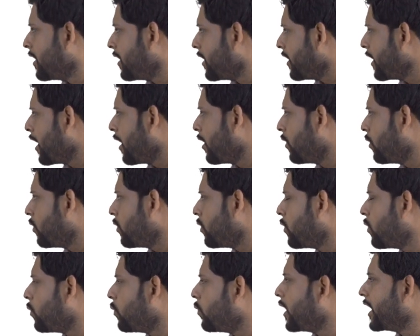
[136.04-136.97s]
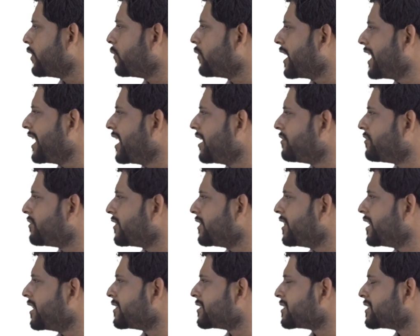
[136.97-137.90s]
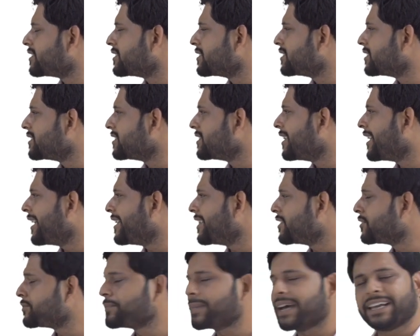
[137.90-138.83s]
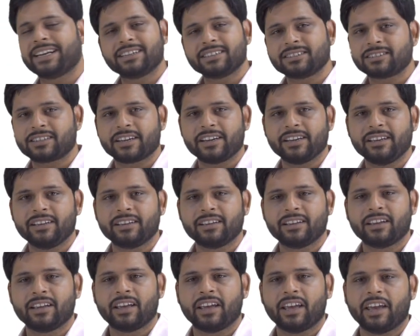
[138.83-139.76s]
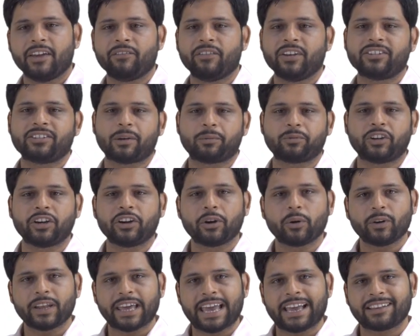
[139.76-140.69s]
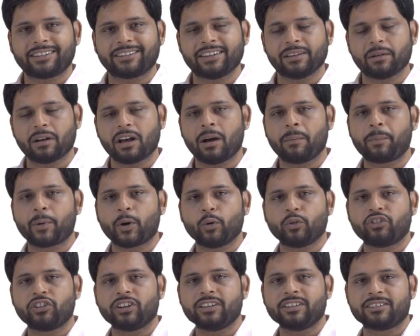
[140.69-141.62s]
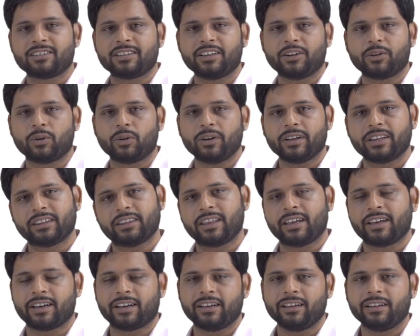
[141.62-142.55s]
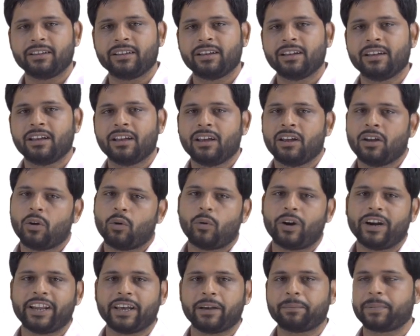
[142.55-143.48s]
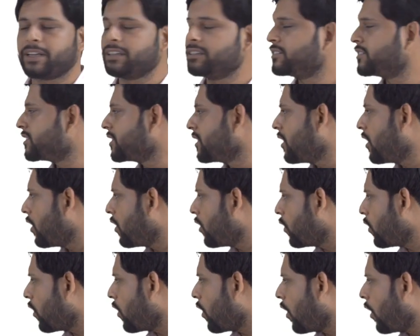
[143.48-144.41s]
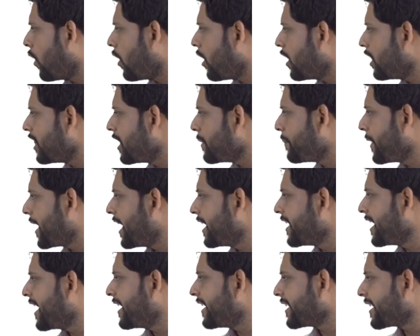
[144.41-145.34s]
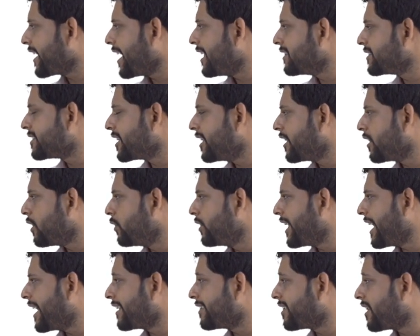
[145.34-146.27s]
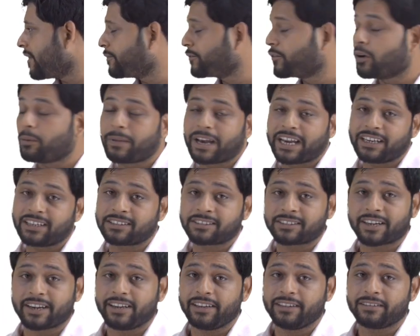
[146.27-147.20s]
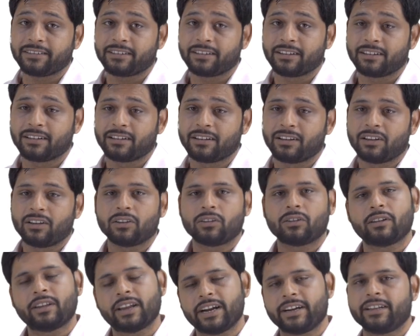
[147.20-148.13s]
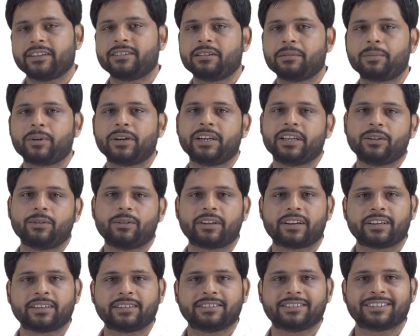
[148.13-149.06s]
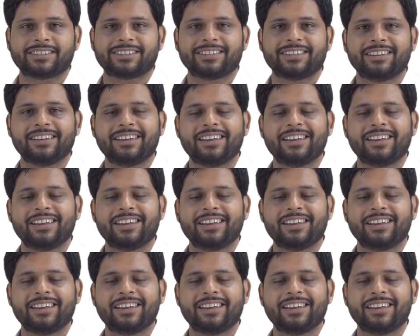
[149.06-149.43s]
Now what we are left with is, that is minus 3. If we substitute x approaching 0 there, what happens? All the part get cancelled out except for minus 3. So that is the particular answer.